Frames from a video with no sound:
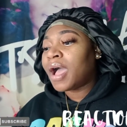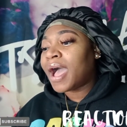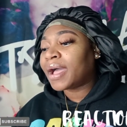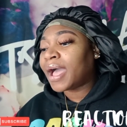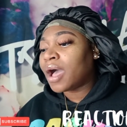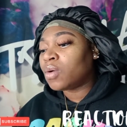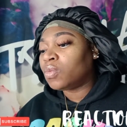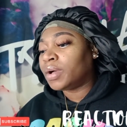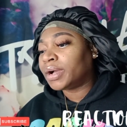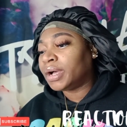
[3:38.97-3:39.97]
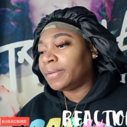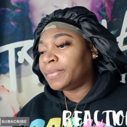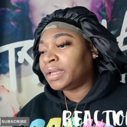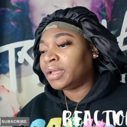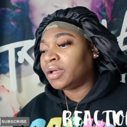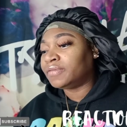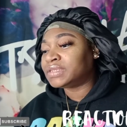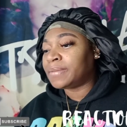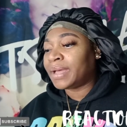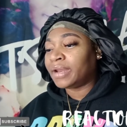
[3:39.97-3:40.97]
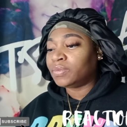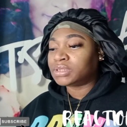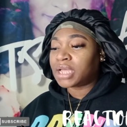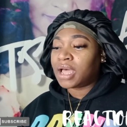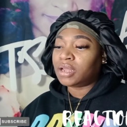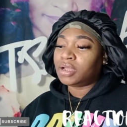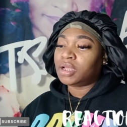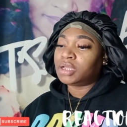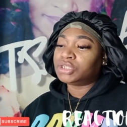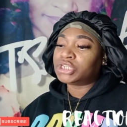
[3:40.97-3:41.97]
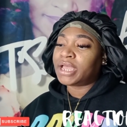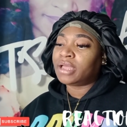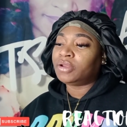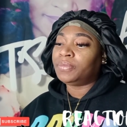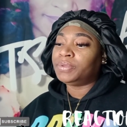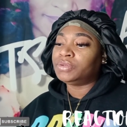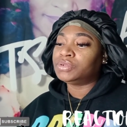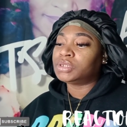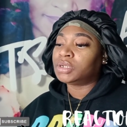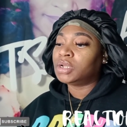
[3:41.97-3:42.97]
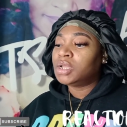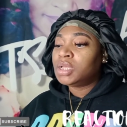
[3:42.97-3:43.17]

I caught one comment of somebody was calling her a child abuser.